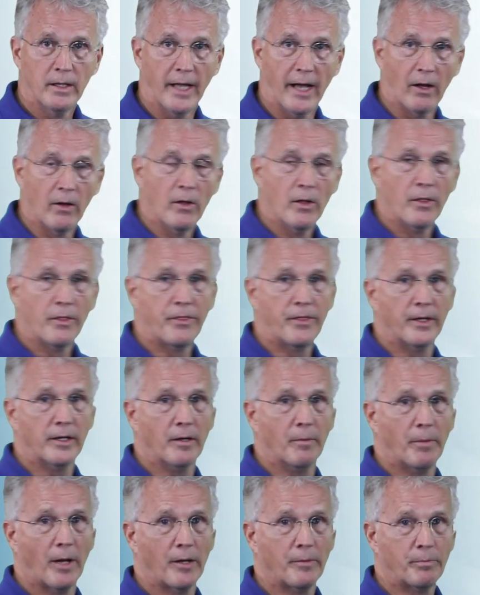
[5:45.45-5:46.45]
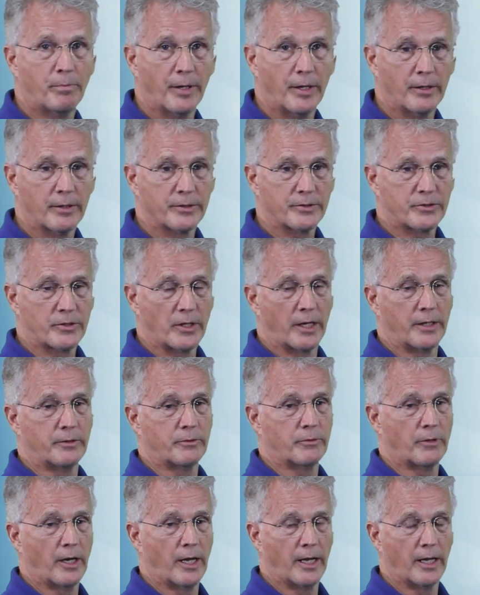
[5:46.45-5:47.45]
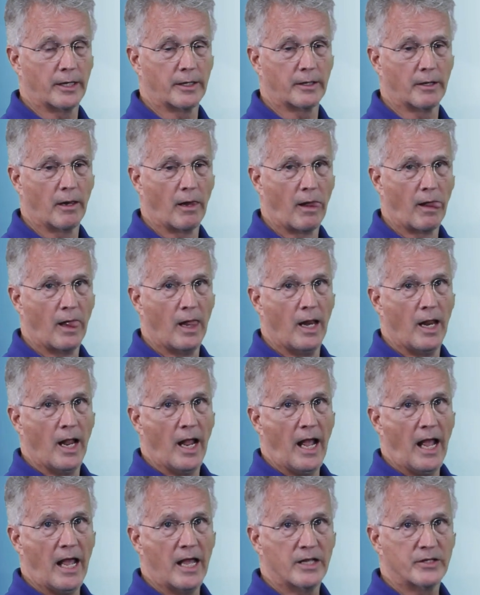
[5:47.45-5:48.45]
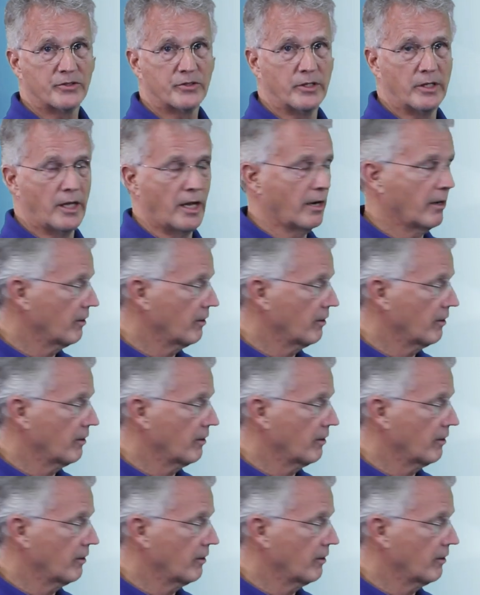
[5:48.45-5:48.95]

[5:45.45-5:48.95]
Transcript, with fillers: Now, think about parasite drag. As the